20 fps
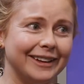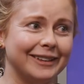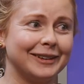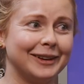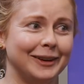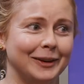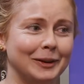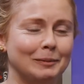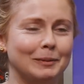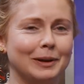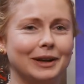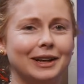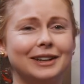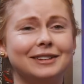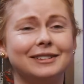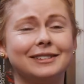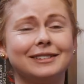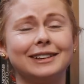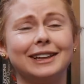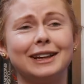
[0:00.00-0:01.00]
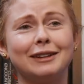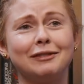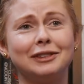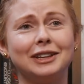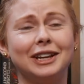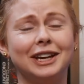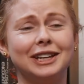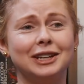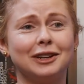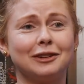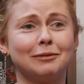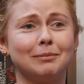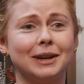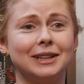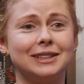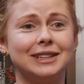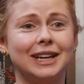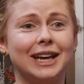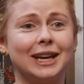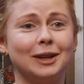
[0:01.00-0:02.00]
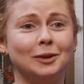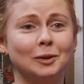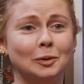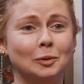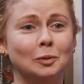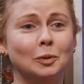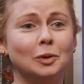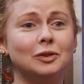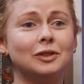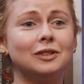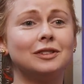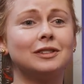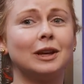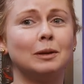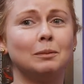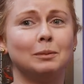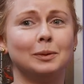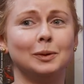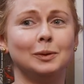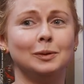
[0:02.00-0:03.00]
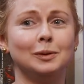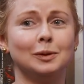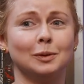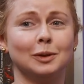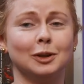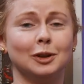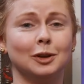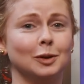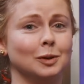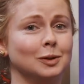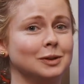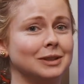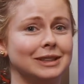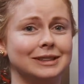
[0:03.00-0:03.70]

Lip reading: It's cute. But I just love the idea of my dad who wouldn't say boo to a goose.